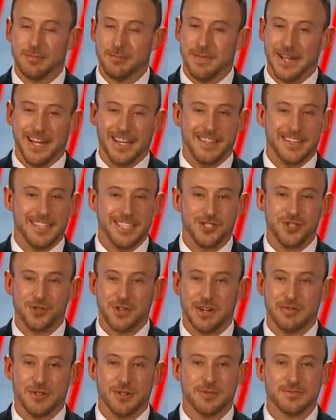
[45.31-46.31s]
Man, did you
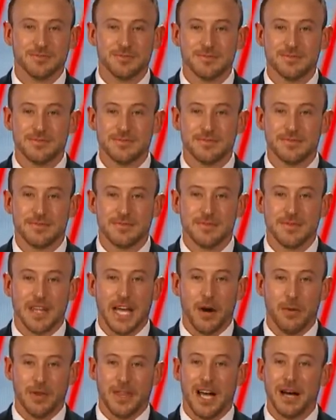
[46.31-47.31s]
ever.
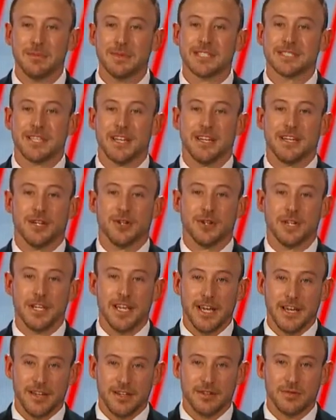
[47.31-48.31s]
I would not be standing here
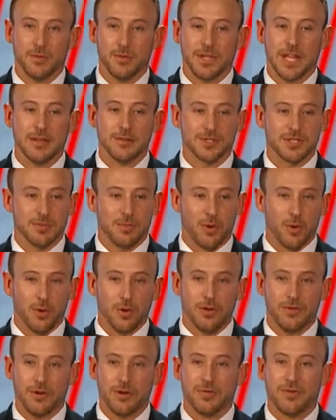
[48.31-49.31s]
today without the support
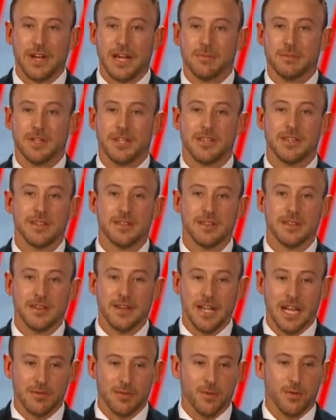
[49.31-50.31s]
of your family
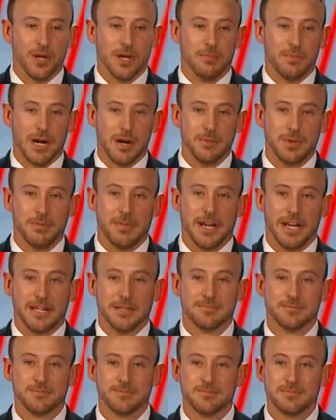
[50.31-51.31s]
and everyone at Poppy Bank.
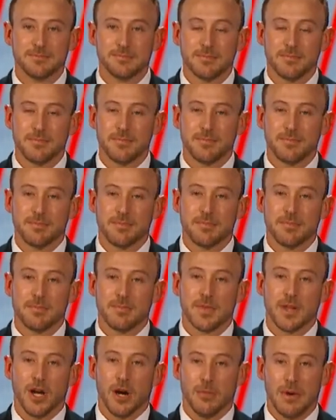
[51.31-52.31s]

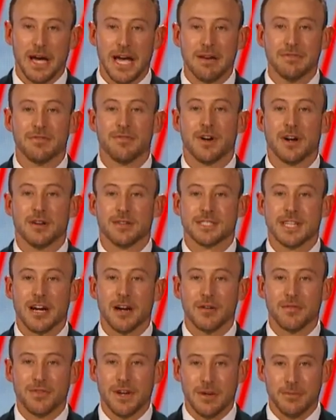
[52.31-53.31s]
On behalf of our
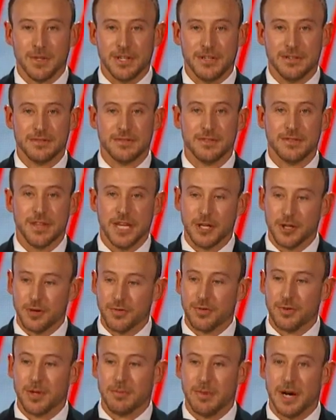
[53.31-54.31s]
entire family, thank you
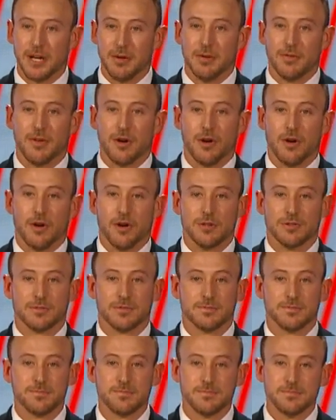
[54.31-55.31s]
from the bottom of our hearts.
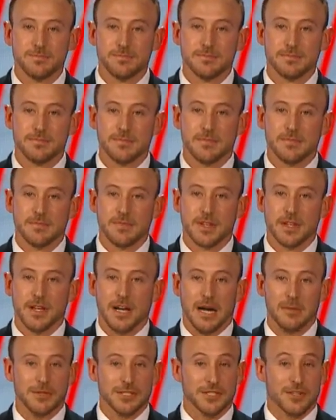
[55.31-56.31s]

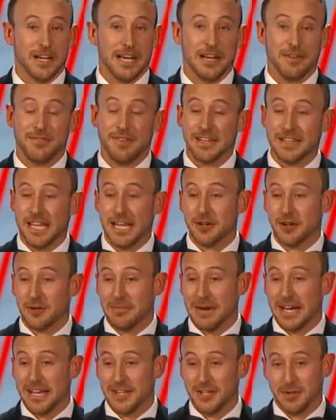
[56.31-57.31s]
I'm just glad I finally held up
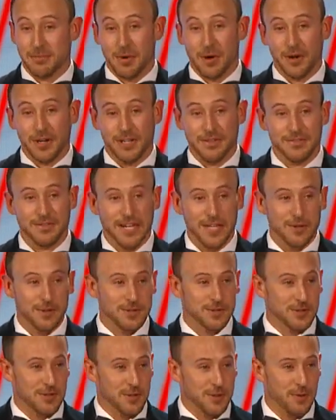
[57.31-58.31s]
my end of the bargain. I know it
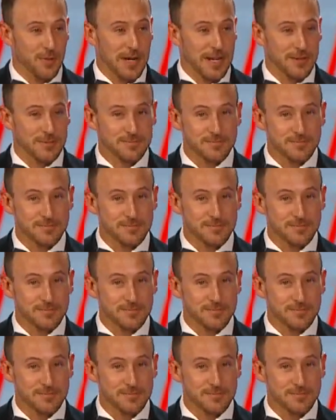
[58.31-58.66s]
took a little while.